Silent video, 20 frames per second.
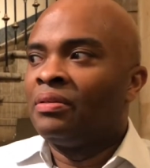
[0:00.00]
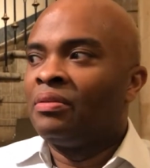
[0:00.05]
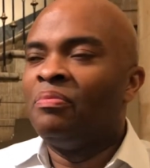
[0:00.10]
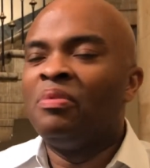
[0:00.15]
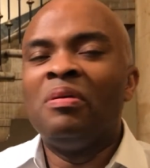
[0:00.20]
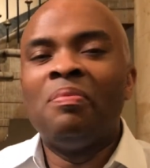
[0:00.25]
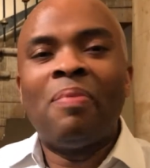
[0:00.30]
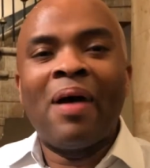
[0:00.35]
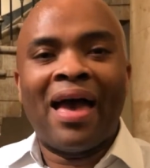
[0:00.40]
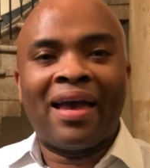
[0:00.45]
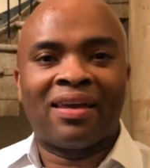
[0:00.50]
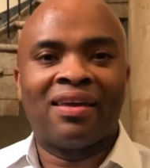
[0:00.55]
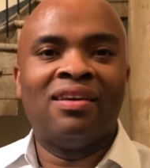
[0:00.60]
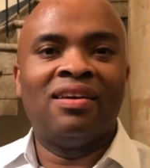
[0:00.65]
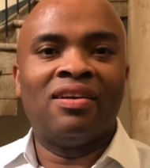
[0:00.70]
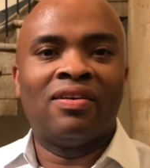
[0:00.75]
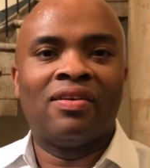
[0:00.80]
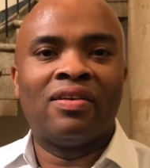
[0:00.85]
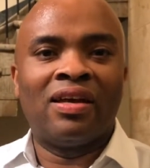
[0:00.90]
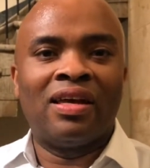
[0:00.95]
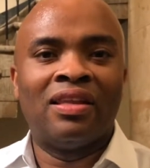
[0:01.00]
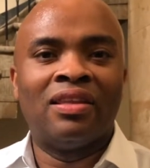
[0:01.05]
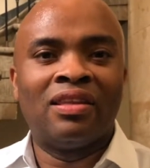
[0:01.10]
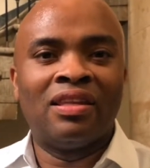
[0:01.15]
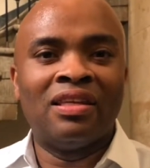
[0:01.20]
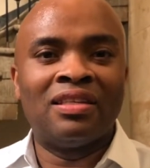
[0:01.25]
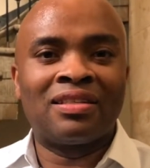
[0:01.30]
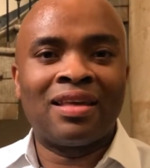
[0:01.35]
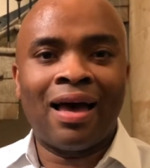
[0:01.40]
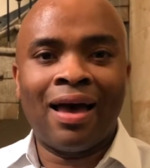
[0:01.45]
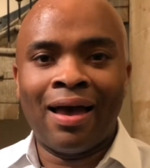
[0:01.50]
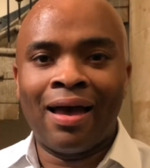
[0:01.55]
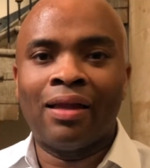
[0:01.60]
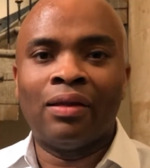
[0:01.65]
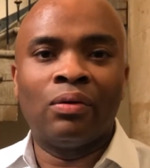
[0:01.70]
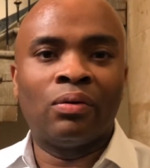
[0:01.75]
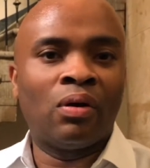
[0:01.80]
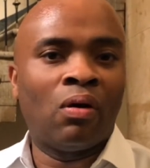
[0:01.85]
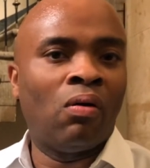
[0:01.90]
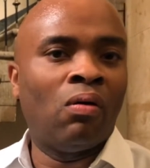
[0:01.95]
To be back here in these
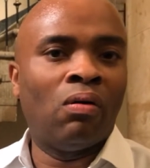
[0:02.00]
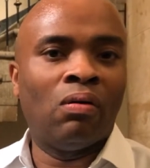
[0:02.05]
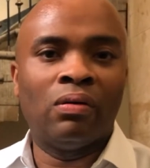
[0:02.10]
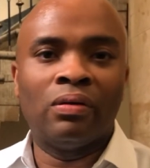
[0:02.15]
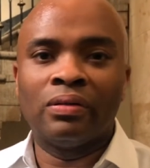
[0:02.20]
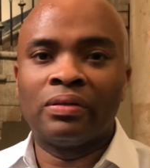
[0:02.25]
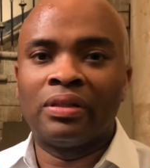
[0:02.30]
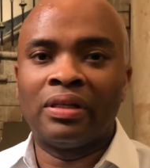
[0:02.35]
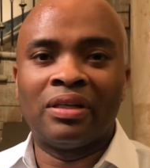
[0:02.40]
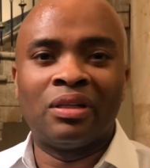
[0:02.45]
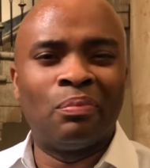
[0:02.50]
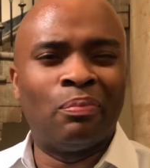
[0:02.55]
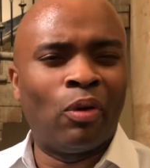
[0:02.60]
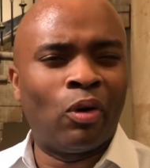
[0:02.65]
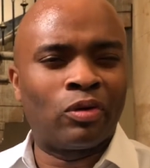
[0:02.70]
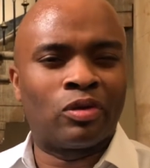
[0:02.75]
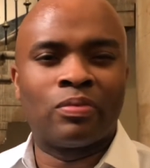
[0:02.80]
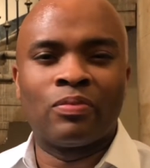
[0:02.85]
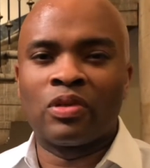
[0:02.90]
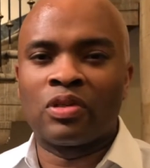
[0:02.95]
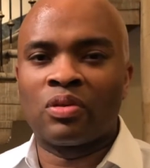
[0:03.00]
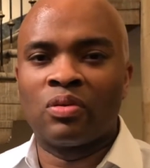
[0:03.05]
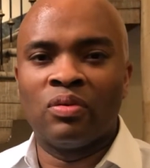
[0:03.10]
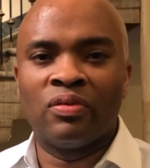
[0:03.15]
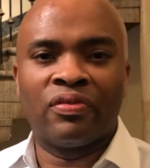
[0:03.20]
hallowed halls at the Baltimore School